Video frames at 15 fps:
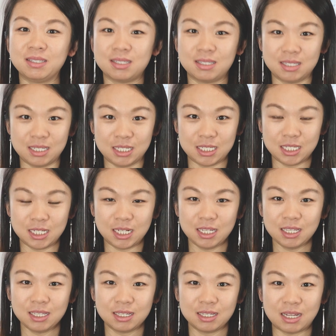is Sisi
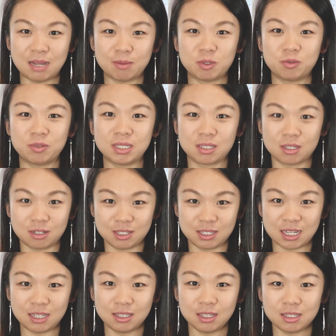Li. I'm a research
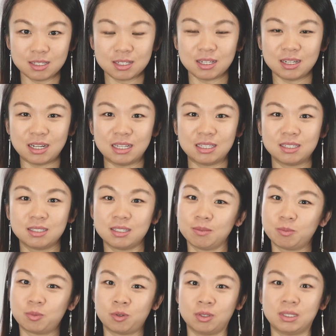scientist and the
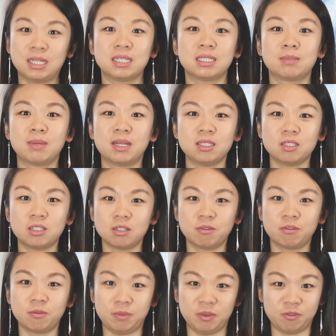product manager
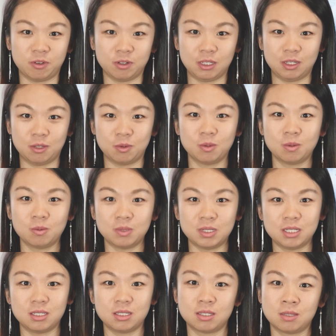of B four Q,
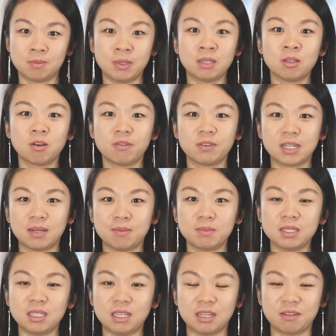which is a spin-off
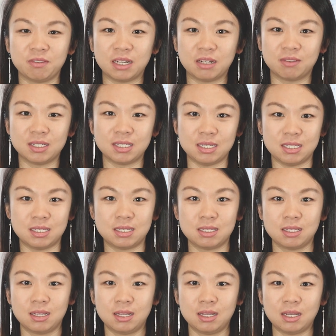company of R S Cs.
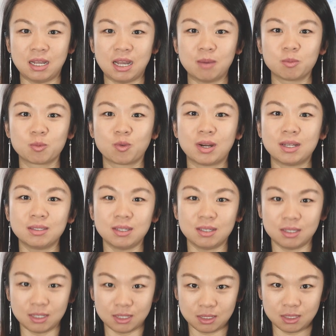I'm
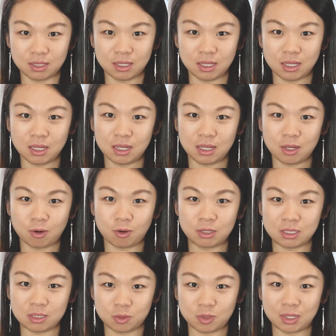granted a
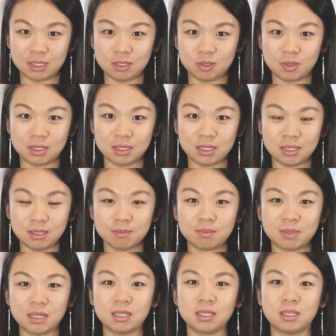Horizon twenty twenty
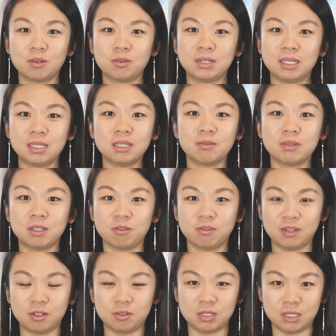Marie Curie Individual
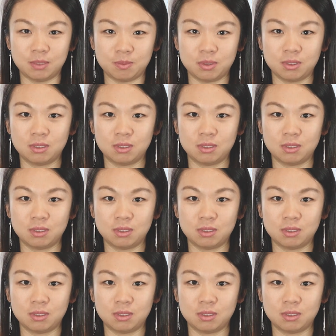Fellowship.